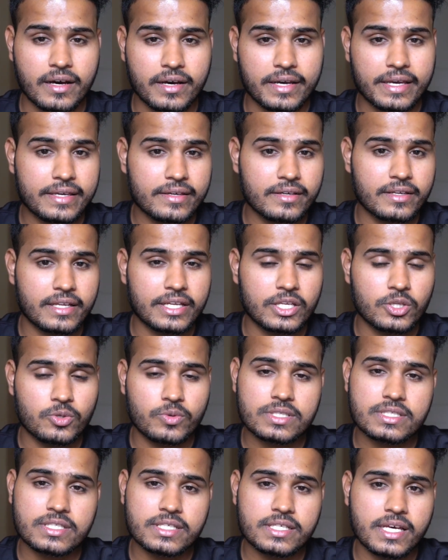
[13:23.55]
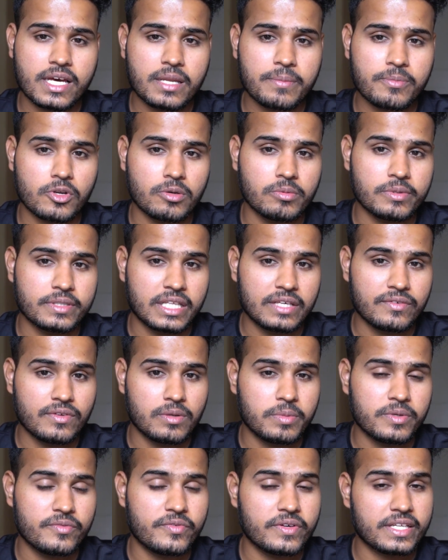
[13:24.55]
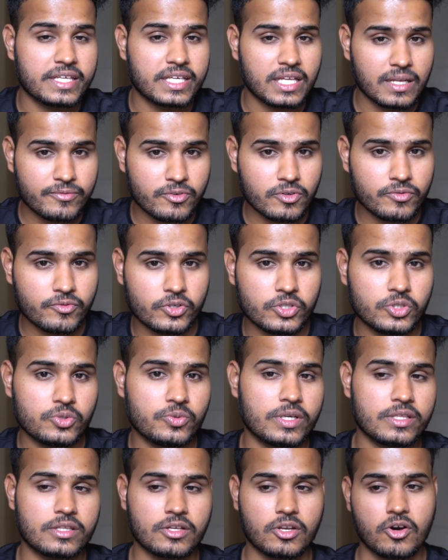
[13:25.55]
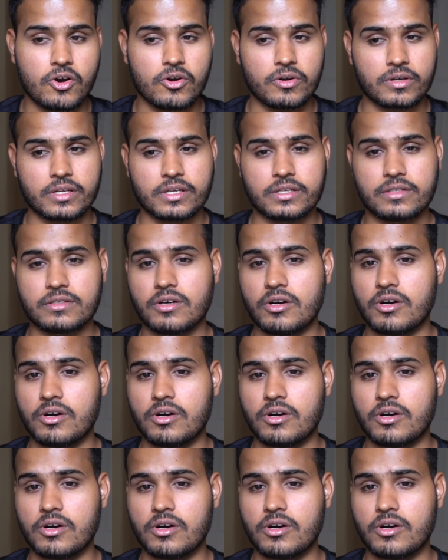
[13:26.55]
here in USA, and probably they will be very helpful for you in the long run,